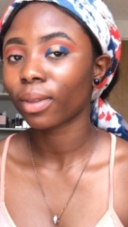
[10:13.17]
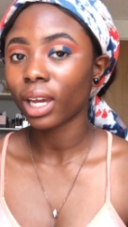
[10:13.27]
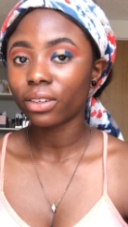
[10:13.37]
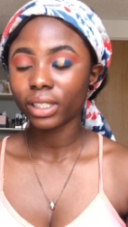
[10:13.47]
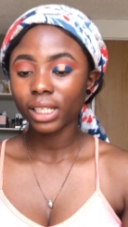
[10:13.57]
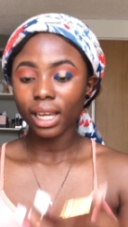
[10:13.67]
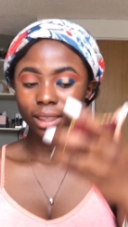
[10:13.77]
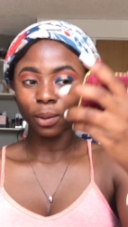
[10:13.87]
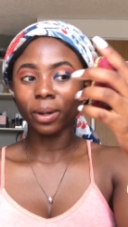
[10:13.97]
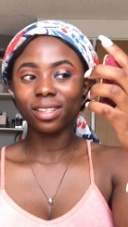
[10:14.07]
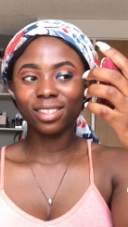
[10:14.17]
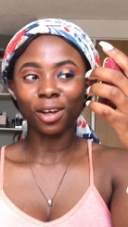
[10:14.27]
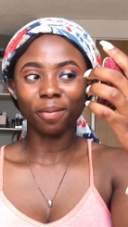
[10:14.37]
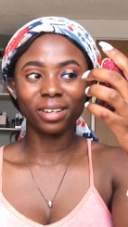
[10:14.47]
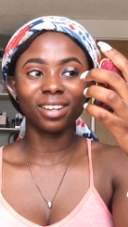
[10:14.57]
I really like the way it's
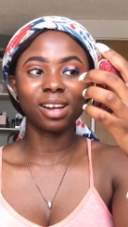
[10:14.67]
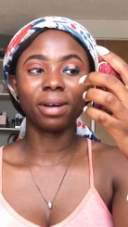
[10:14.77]
coming on.